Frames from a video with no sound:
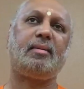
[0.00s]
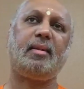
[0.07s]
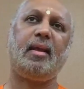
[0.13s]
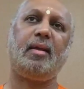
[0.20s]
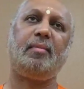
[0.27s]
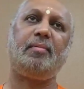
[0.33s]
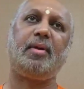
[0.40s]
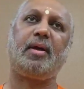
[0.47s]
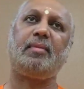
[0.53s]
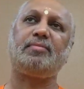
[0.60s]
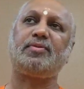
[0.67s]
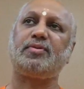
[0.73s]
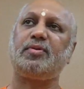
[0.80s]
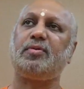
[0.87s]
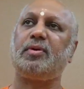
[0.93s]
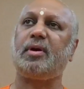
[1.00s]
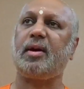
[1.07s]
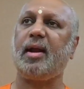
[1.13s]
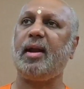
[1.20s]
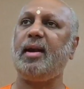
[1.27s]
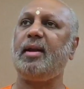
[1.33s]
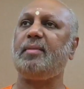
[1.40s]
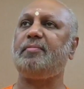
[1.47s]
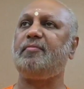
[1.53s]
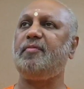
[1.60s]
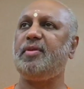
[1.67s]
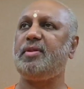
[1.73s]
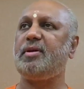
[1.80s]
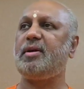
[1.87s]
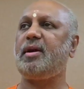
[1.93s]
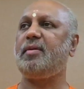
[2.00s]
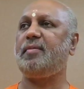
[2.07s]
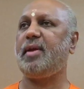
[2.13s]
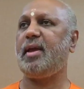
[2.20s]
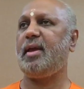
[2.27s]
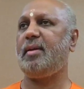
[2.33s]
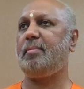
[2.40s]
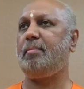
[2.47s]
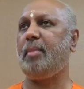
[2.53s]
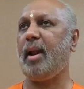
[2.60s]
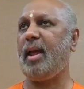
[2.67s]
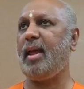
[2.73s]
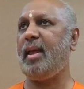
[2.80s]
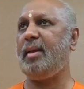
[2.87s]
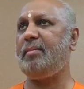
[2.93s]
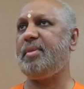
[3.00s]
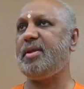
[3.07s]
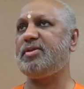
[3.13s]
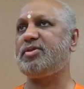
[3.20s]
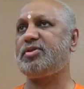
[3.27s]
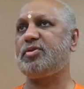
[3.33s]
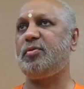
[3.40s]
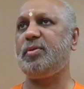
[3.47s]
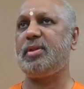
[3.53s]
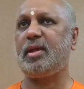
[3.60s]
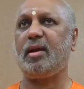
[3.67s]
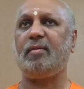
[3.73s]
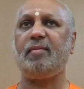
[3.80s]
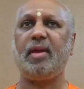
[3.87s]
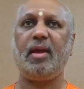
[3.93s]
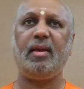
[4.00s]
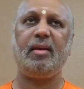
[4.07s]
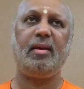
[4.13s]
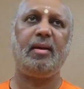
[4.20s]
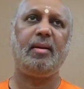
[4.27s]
They have become so dried up, withered away. Mlai means to wither away.